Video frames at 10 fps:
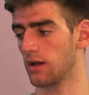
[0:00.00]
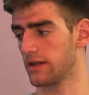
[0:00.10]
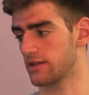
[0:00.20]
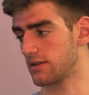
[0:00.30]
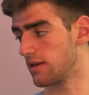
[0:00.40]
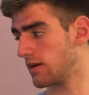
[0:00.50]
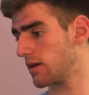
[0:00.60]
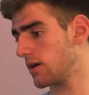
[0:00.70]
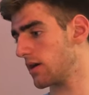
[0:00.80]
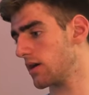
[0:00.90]
Alexa,
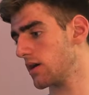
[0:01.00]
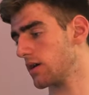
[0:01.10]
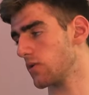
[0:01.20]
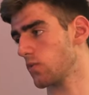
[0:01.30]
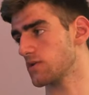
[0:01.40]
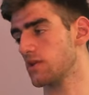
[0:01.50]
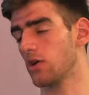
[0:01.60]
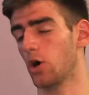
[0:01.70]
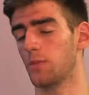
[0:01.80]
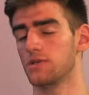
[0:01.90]
what's the
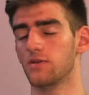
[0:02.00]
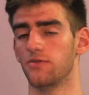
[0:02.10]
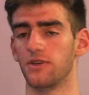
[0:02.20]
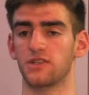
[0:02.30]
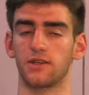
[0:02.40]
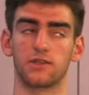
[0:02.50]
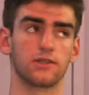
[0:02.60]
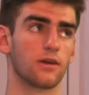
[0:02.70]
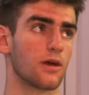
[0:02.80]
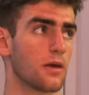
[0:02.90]
opposite of viscous?